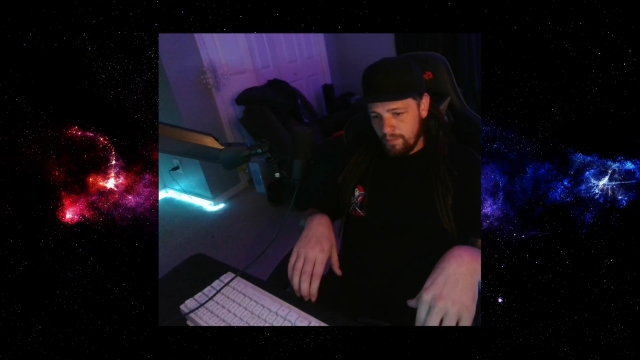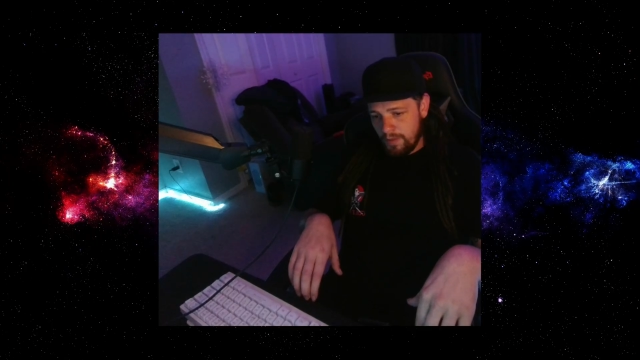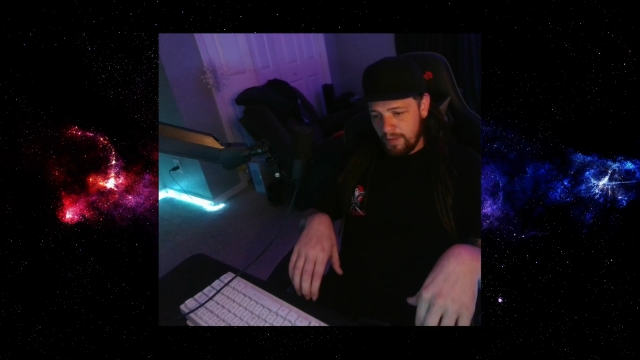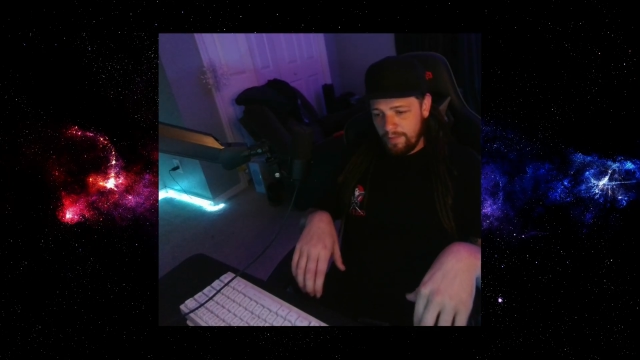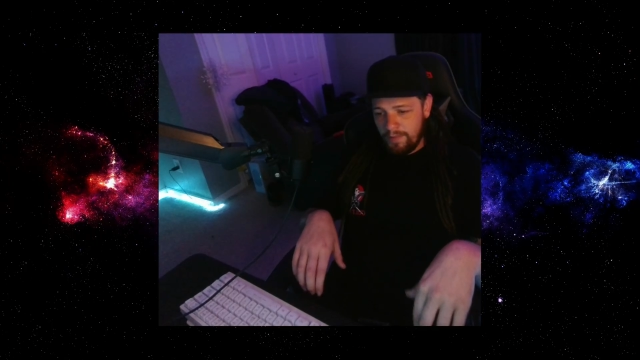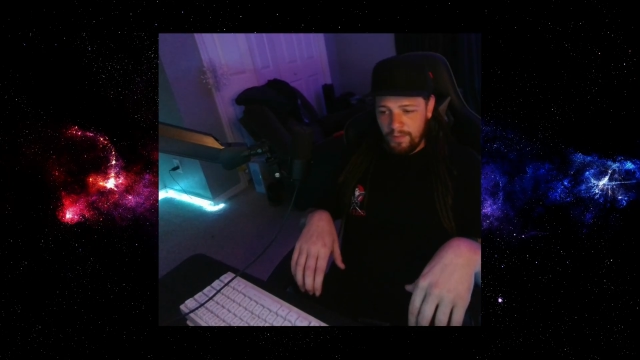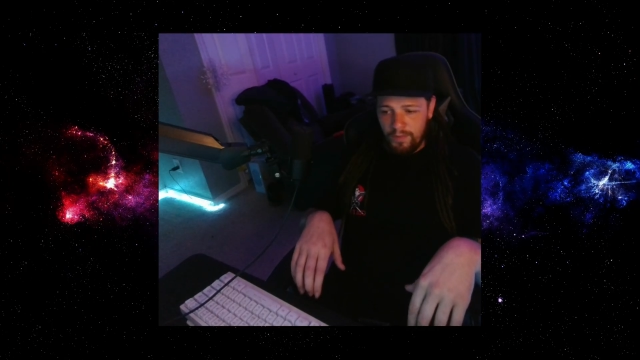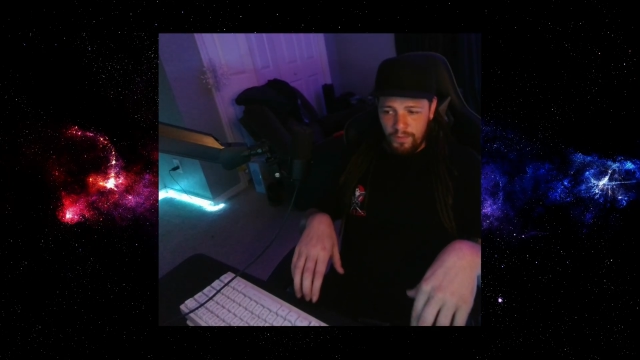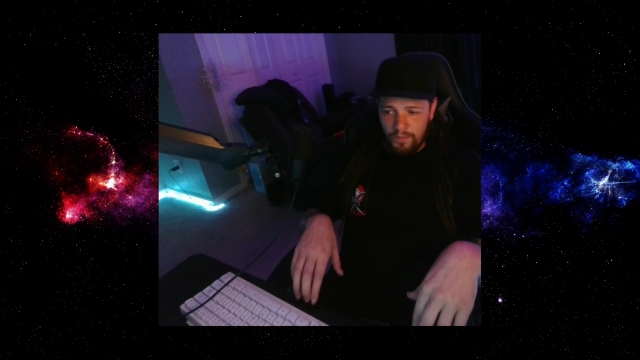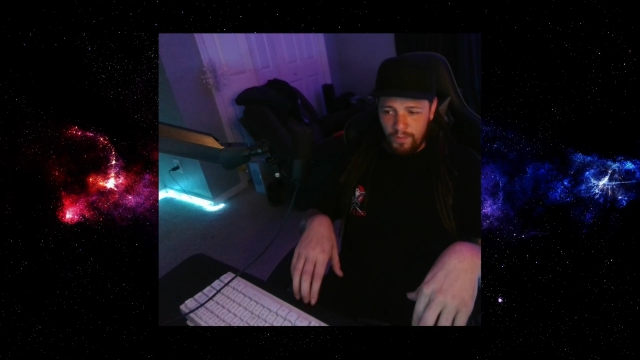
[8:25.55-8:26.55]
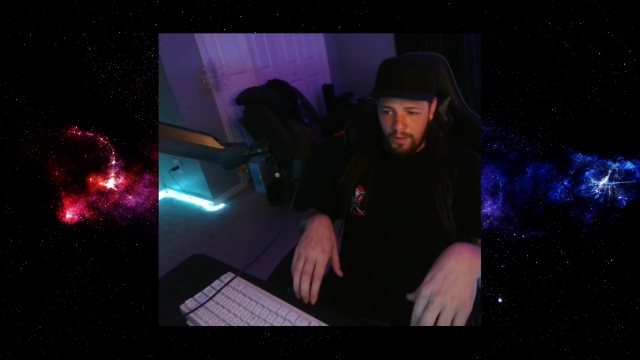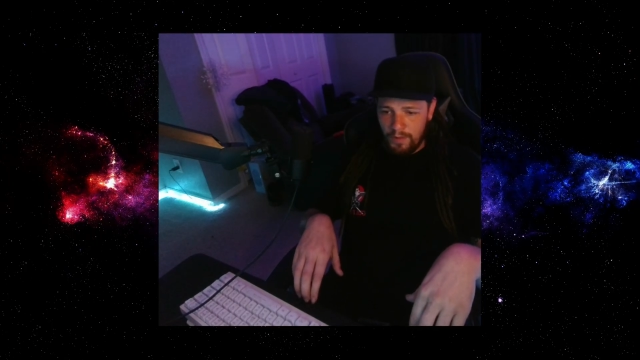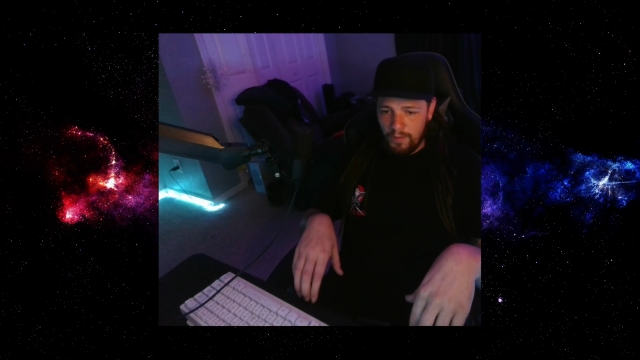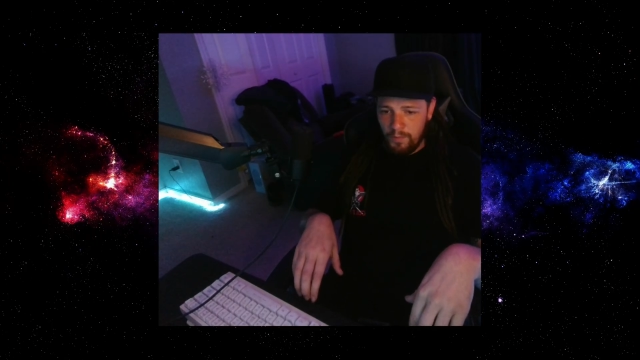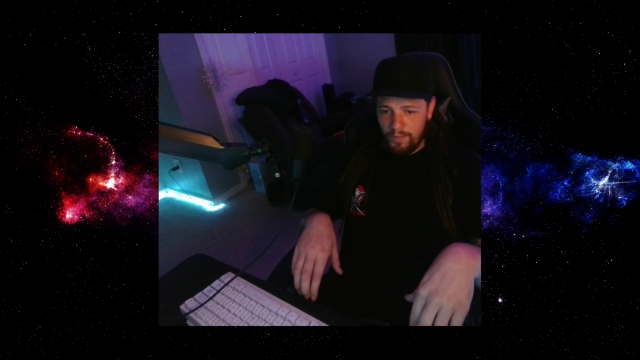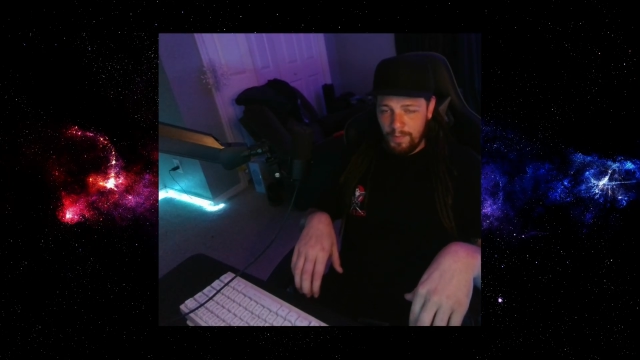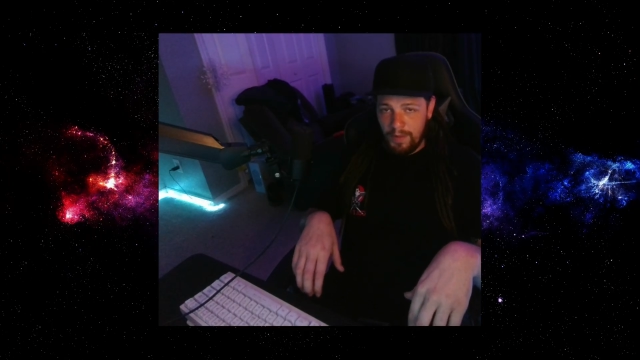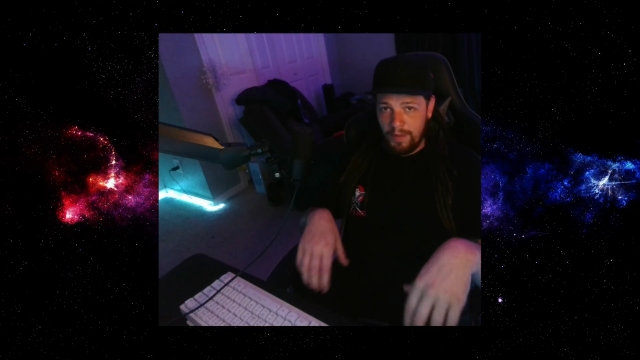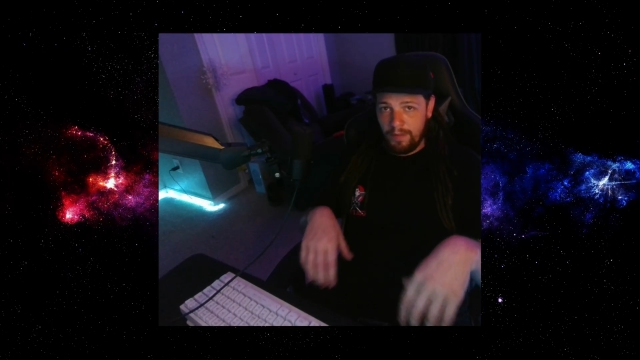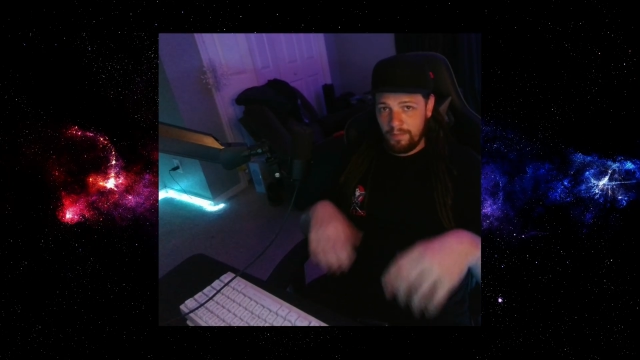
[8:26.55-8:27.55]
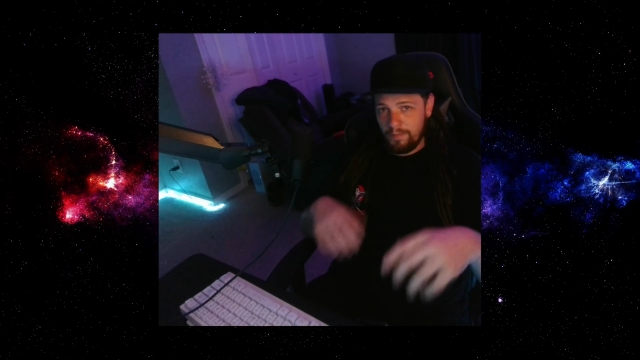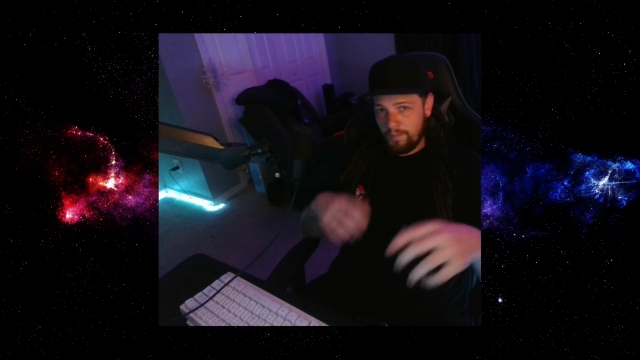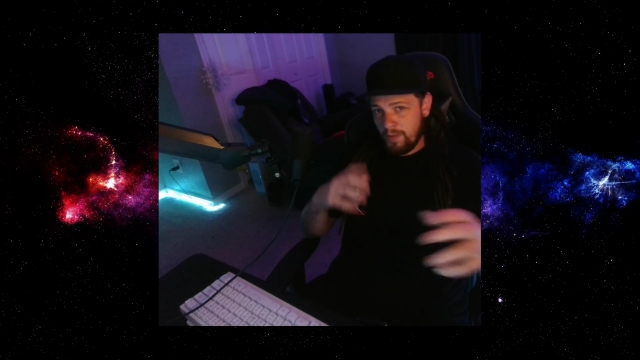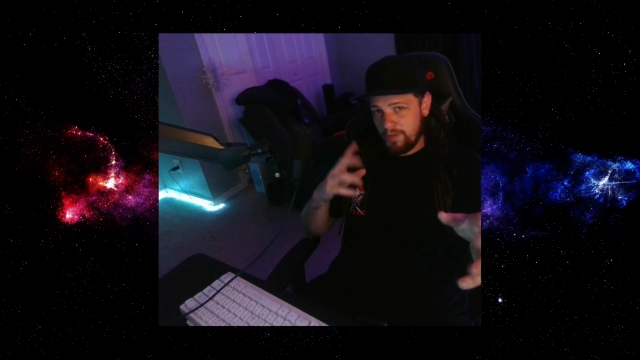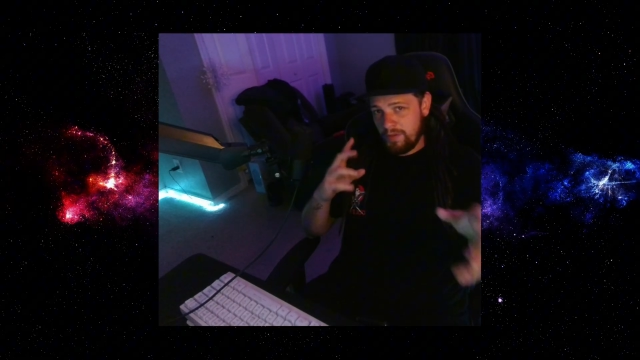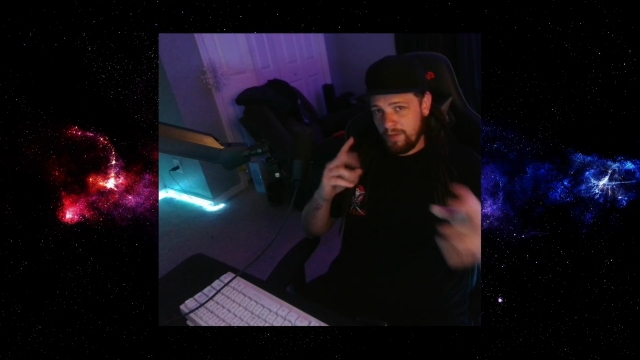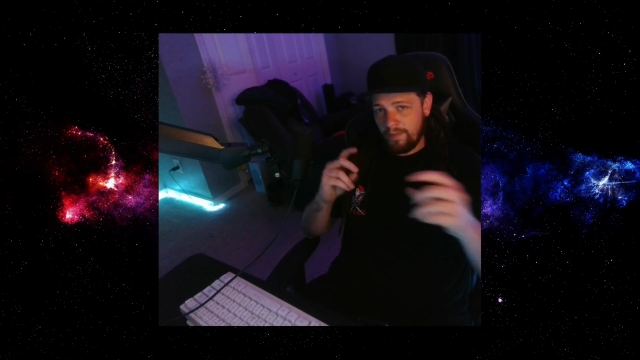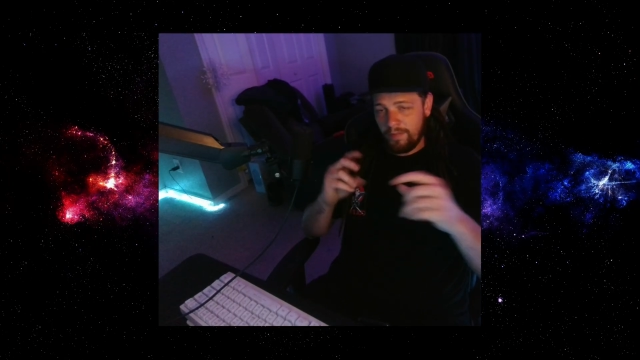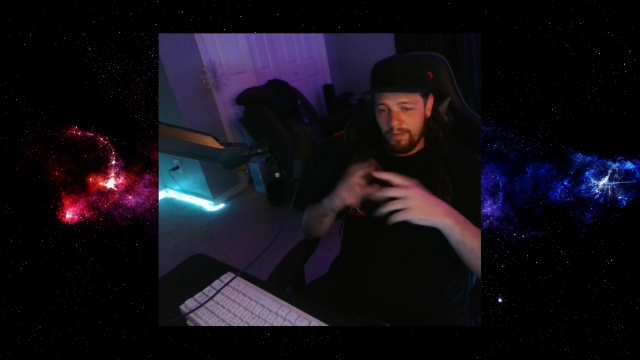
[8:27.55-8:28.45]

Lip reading: continue on with my projects.